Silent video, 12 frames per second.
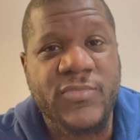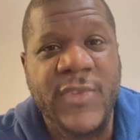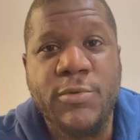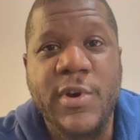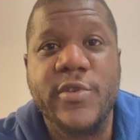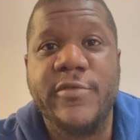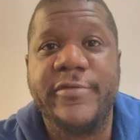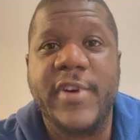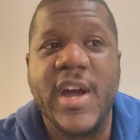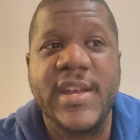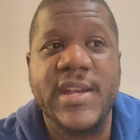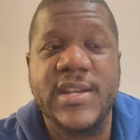what you'll
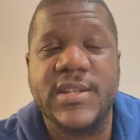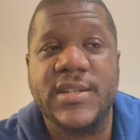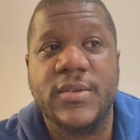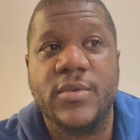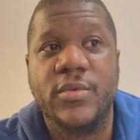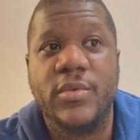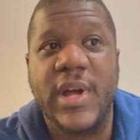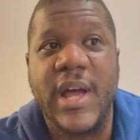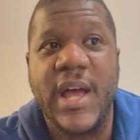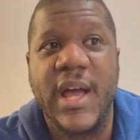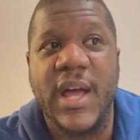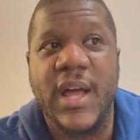find is
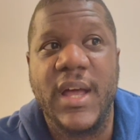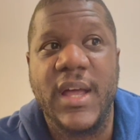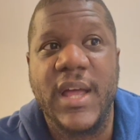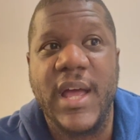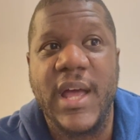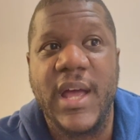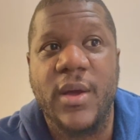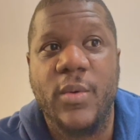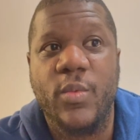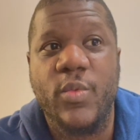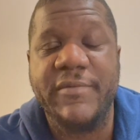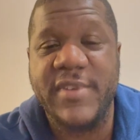uh, uh,
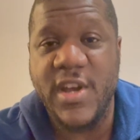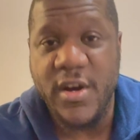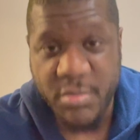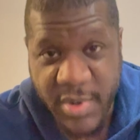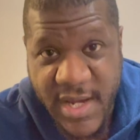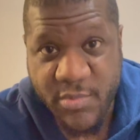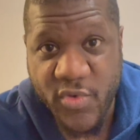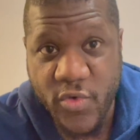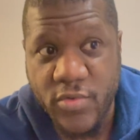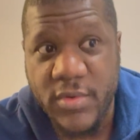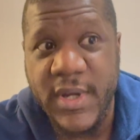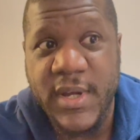with young
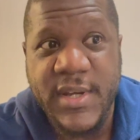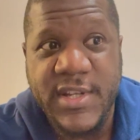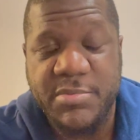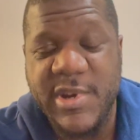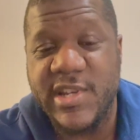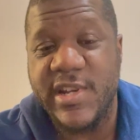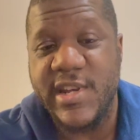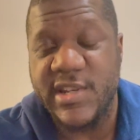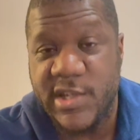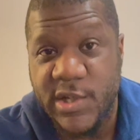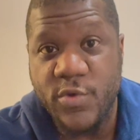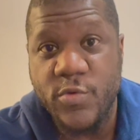people, especially in
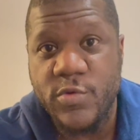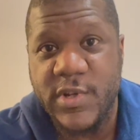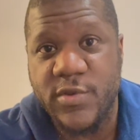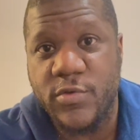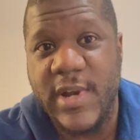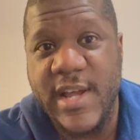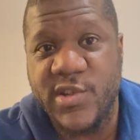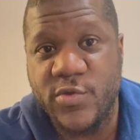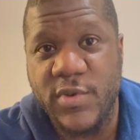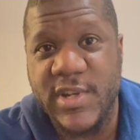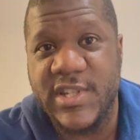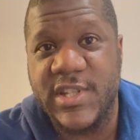schools and all that
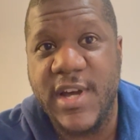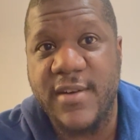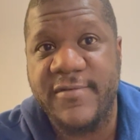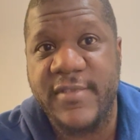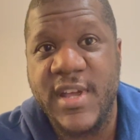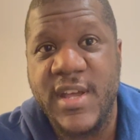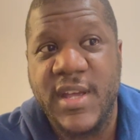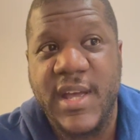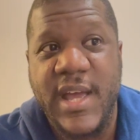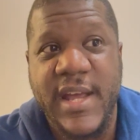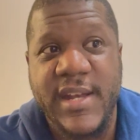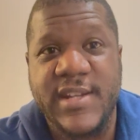sort of stuff,
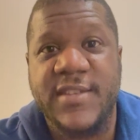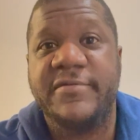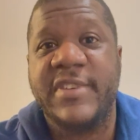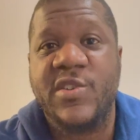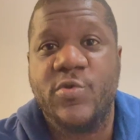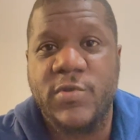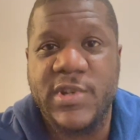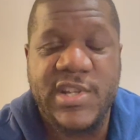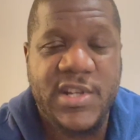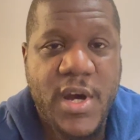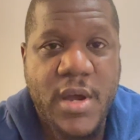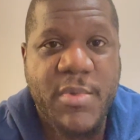uh, there's a thing called
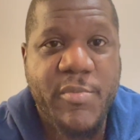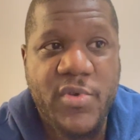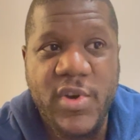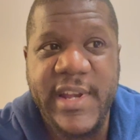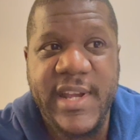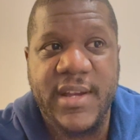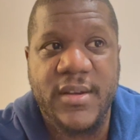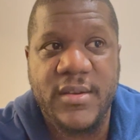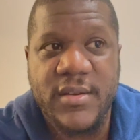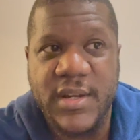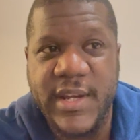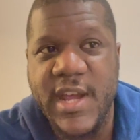cyberbullying.
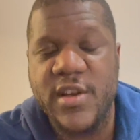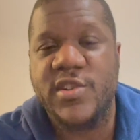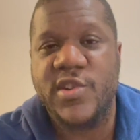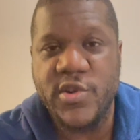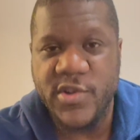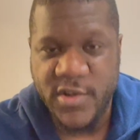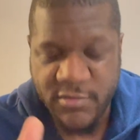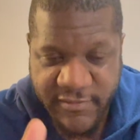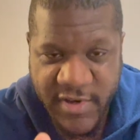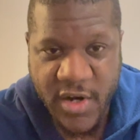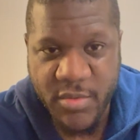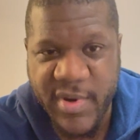Okay, guys, not just with
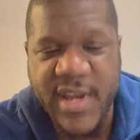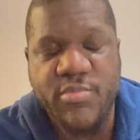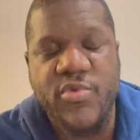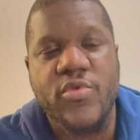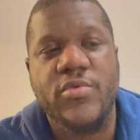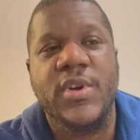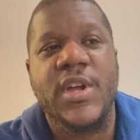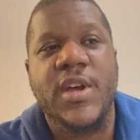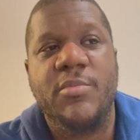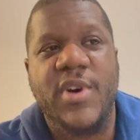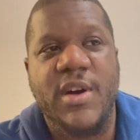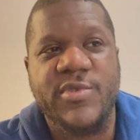young people,
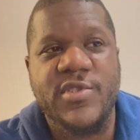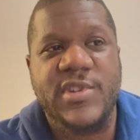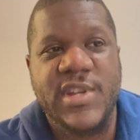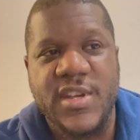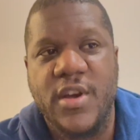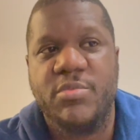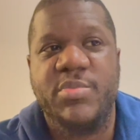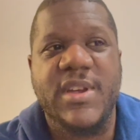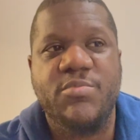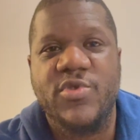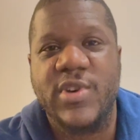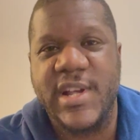but I'm using young
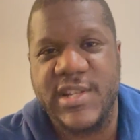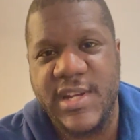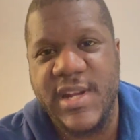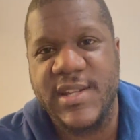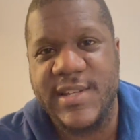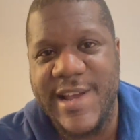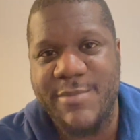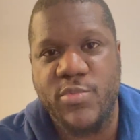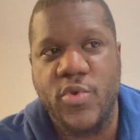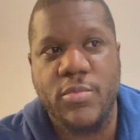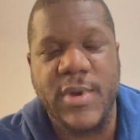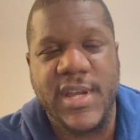people as an
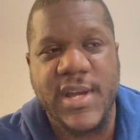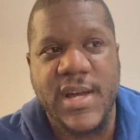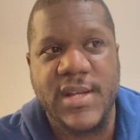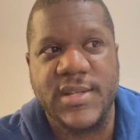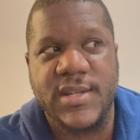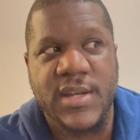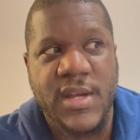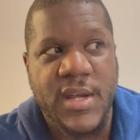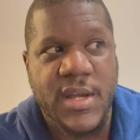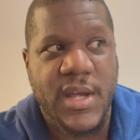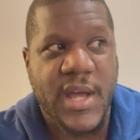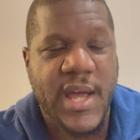example because
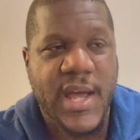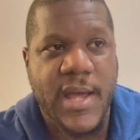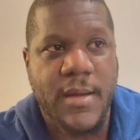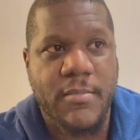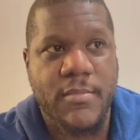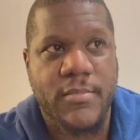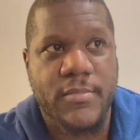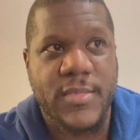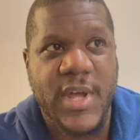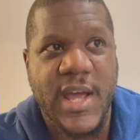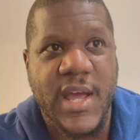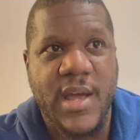um,
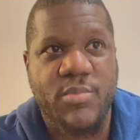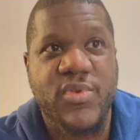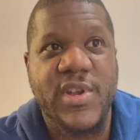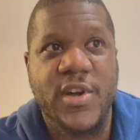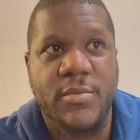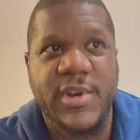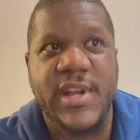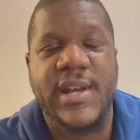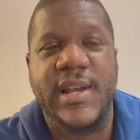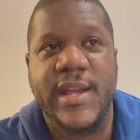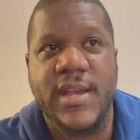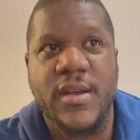uh,
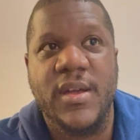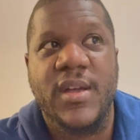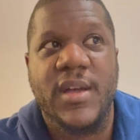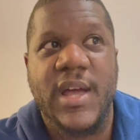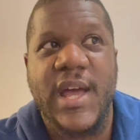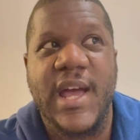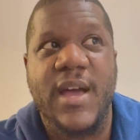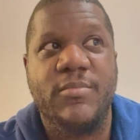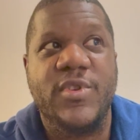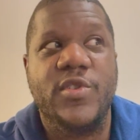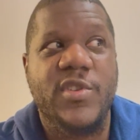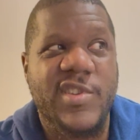predominantly um,
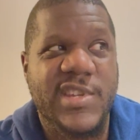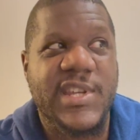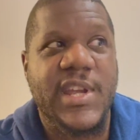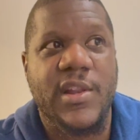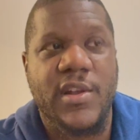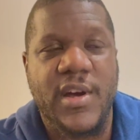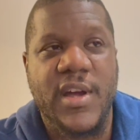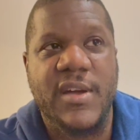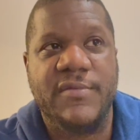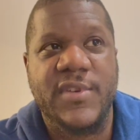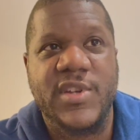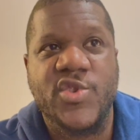you do see a lot
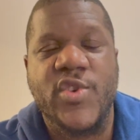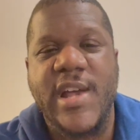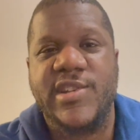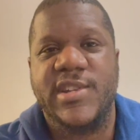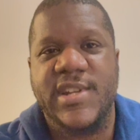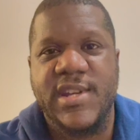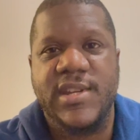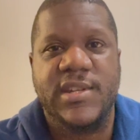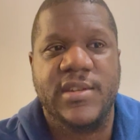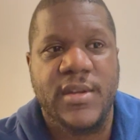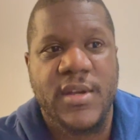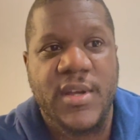of
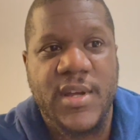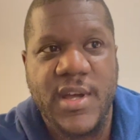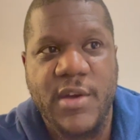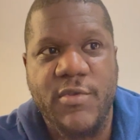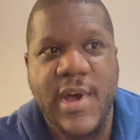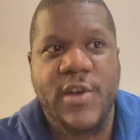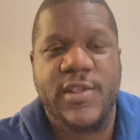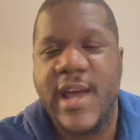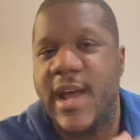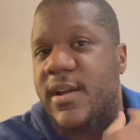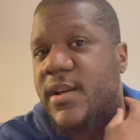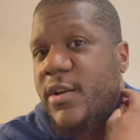tragedies around
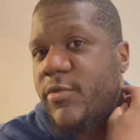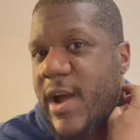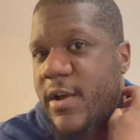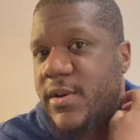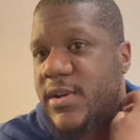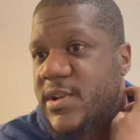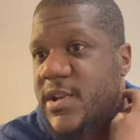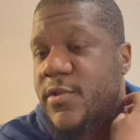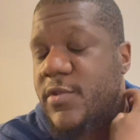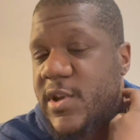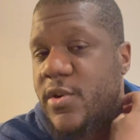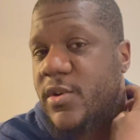that around you
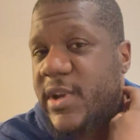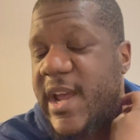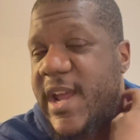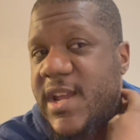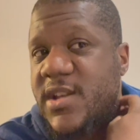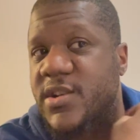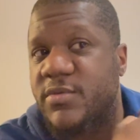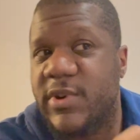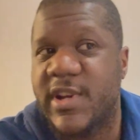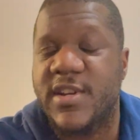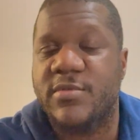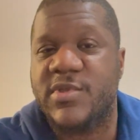know a young age when
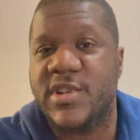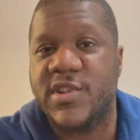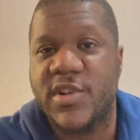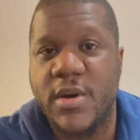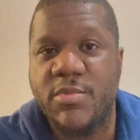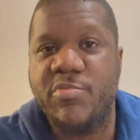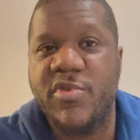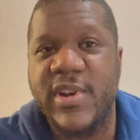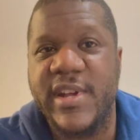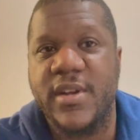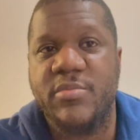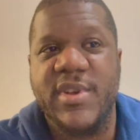it comes to
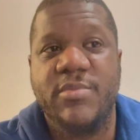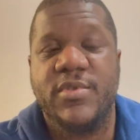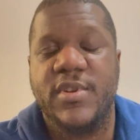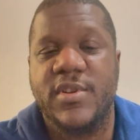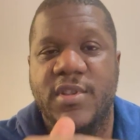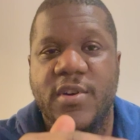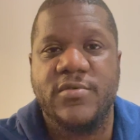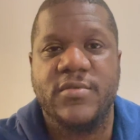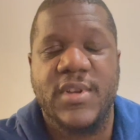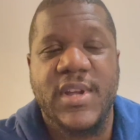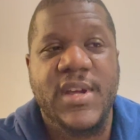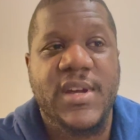cyberbullying and people that don't
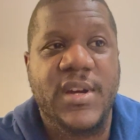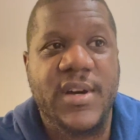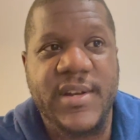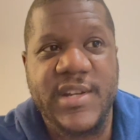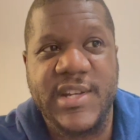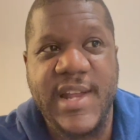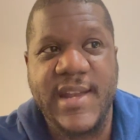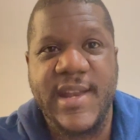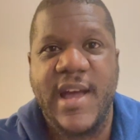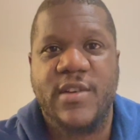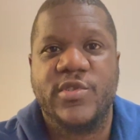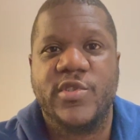understand
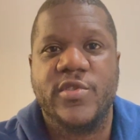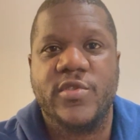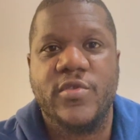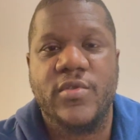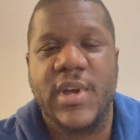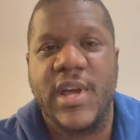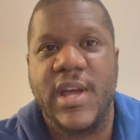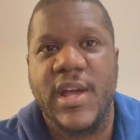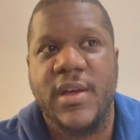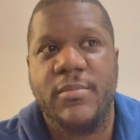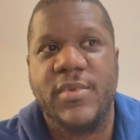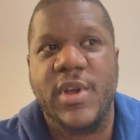how to
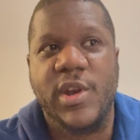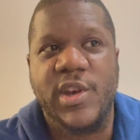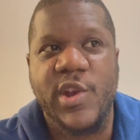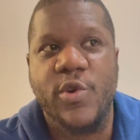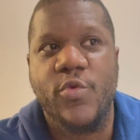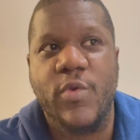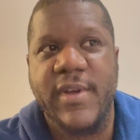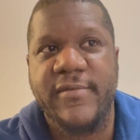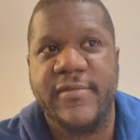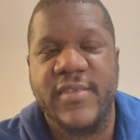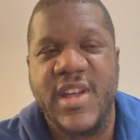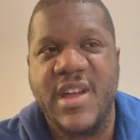um, deal with
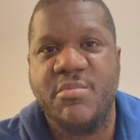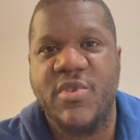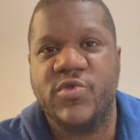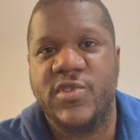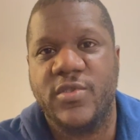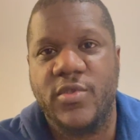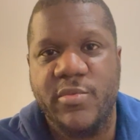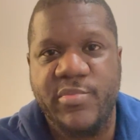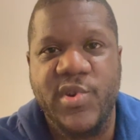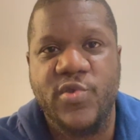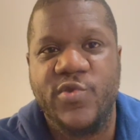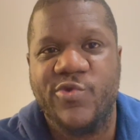emotional
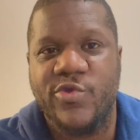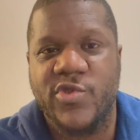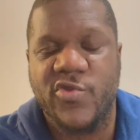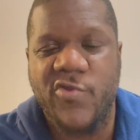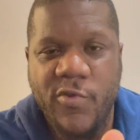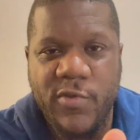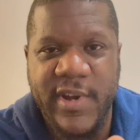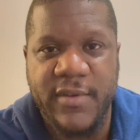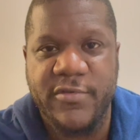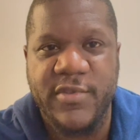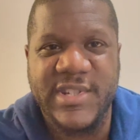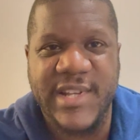abuse or trolling,
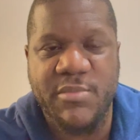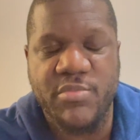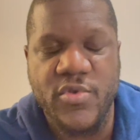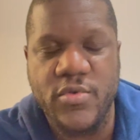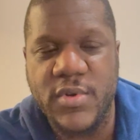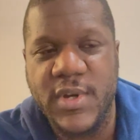for example.